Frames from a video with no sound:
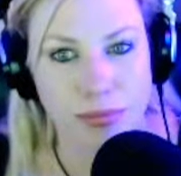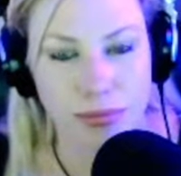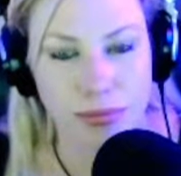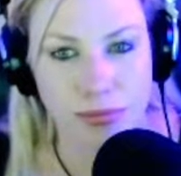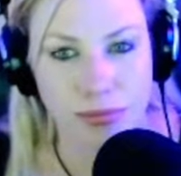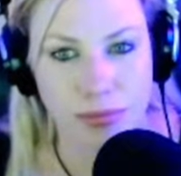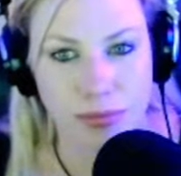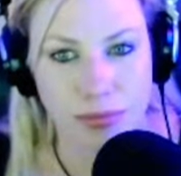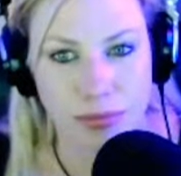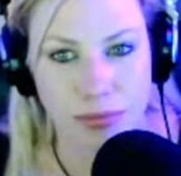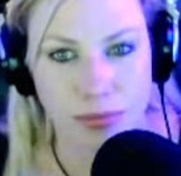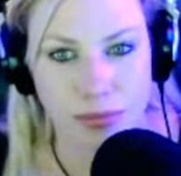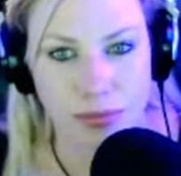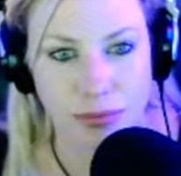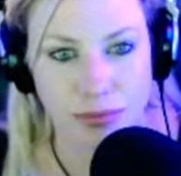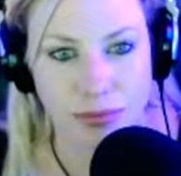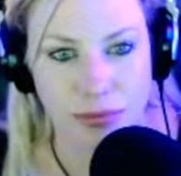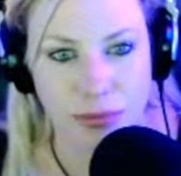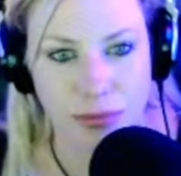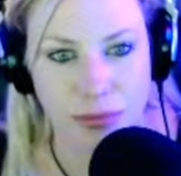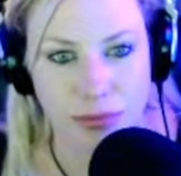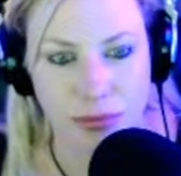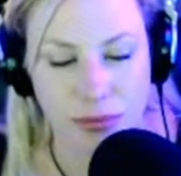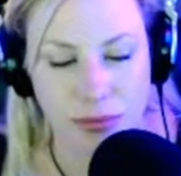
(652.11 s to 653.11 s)

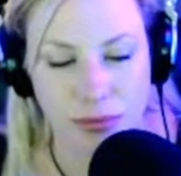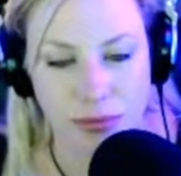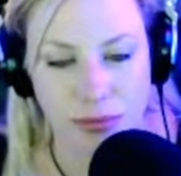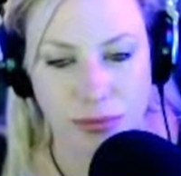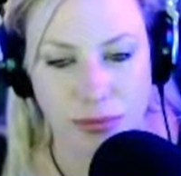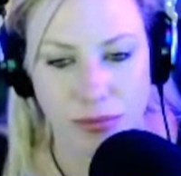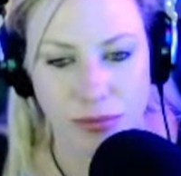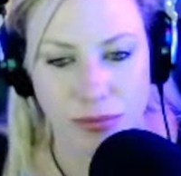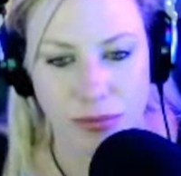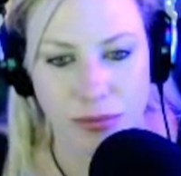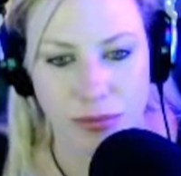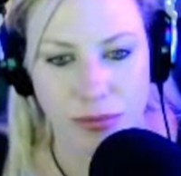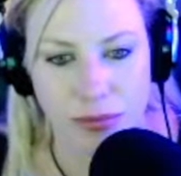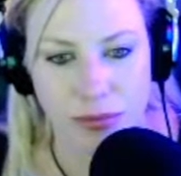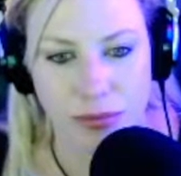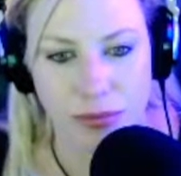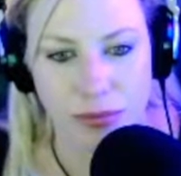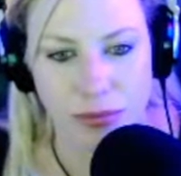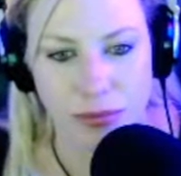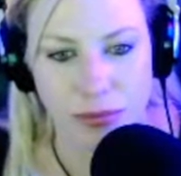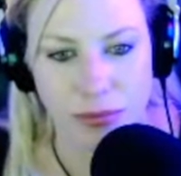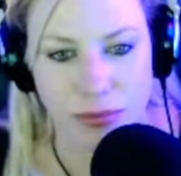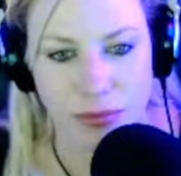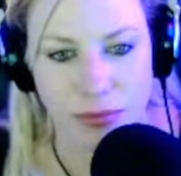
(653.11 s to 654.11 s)

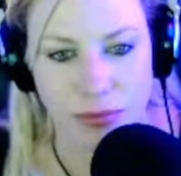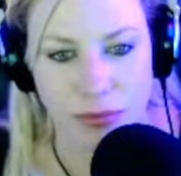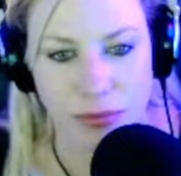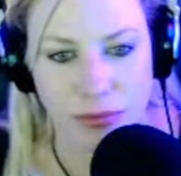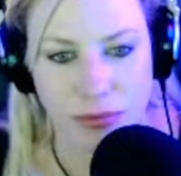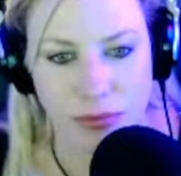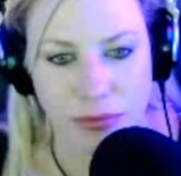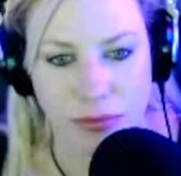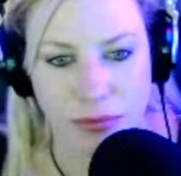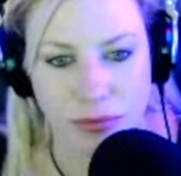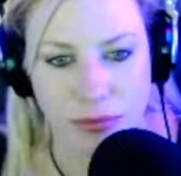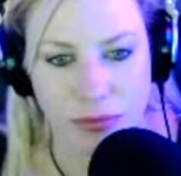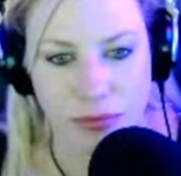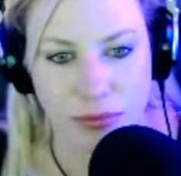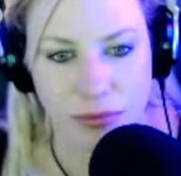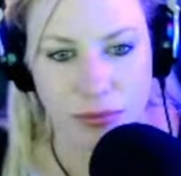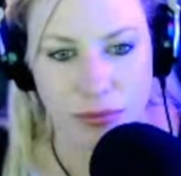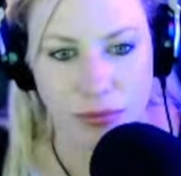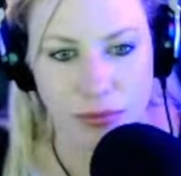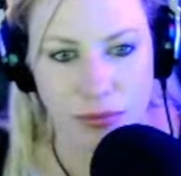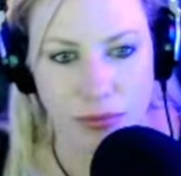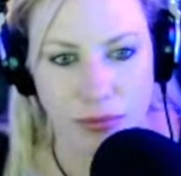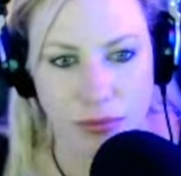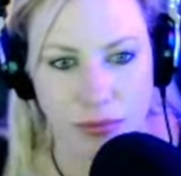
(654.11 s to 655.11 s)

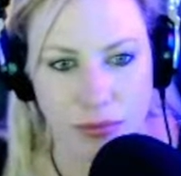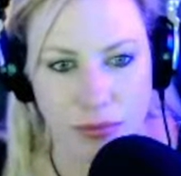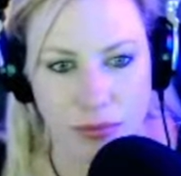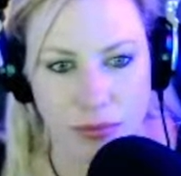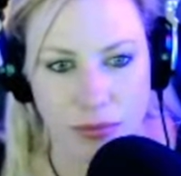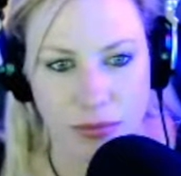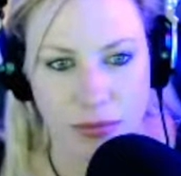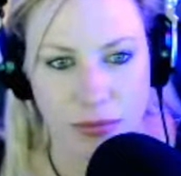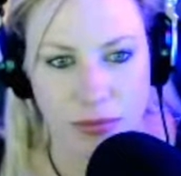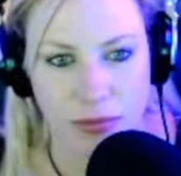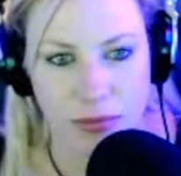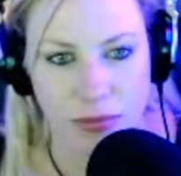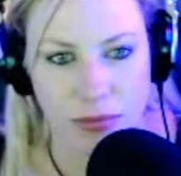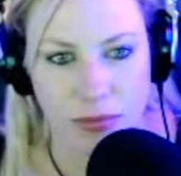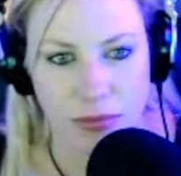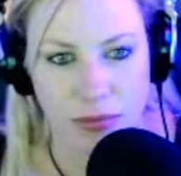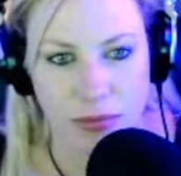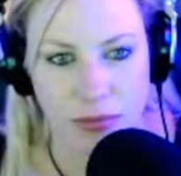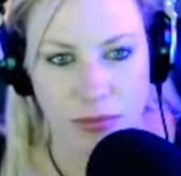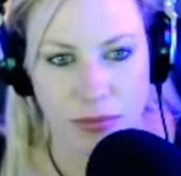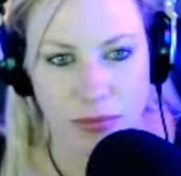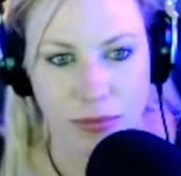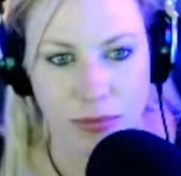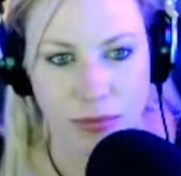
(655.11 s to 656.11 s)

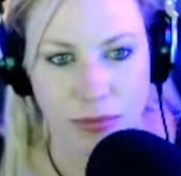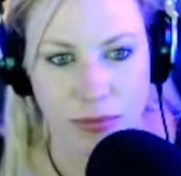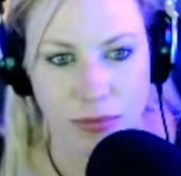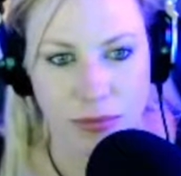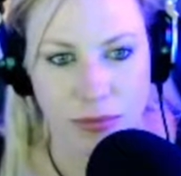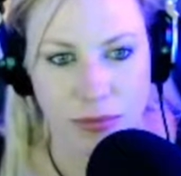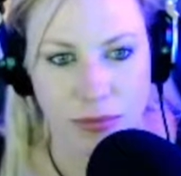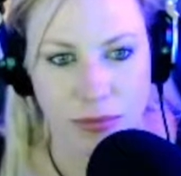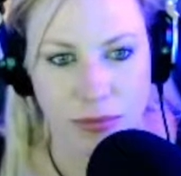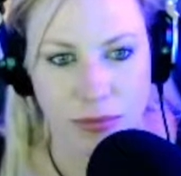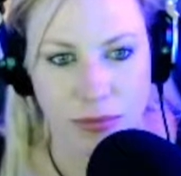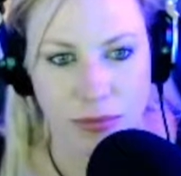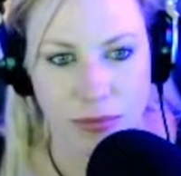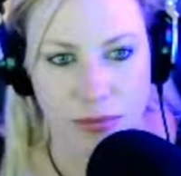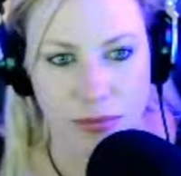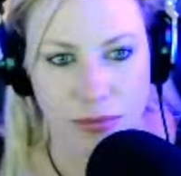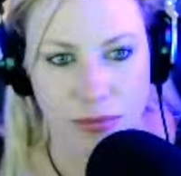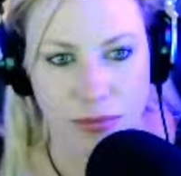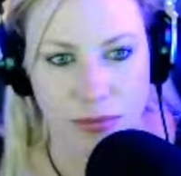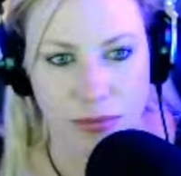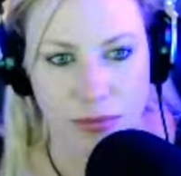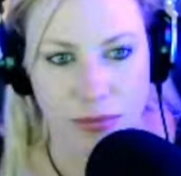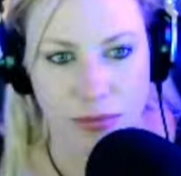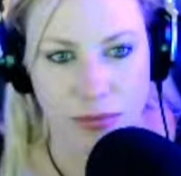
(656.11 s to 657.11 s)

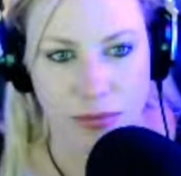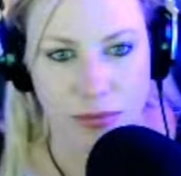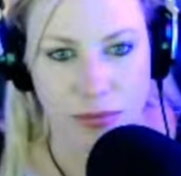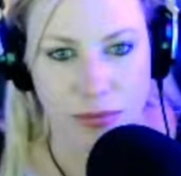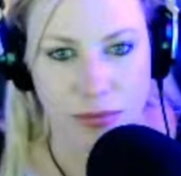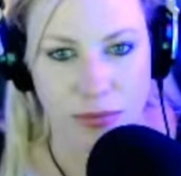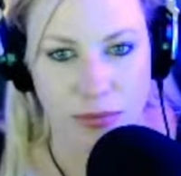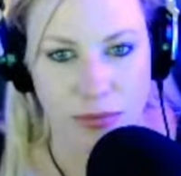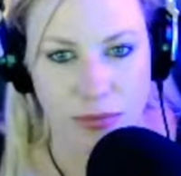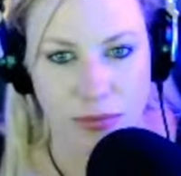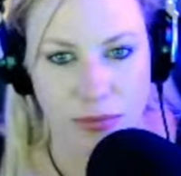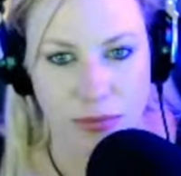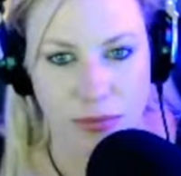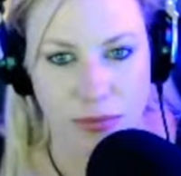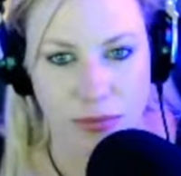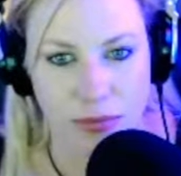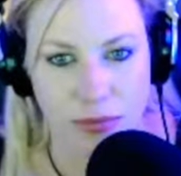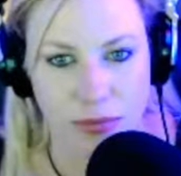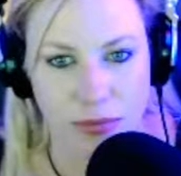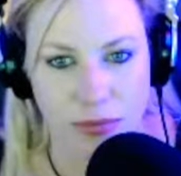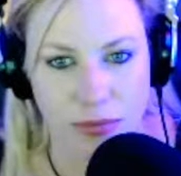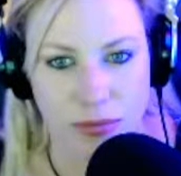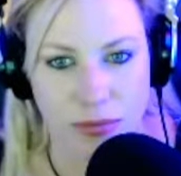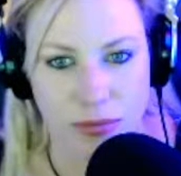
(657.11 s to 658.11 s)

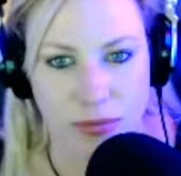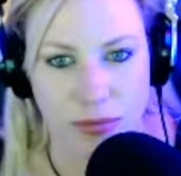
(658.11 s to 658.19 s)
The person shown says nothing.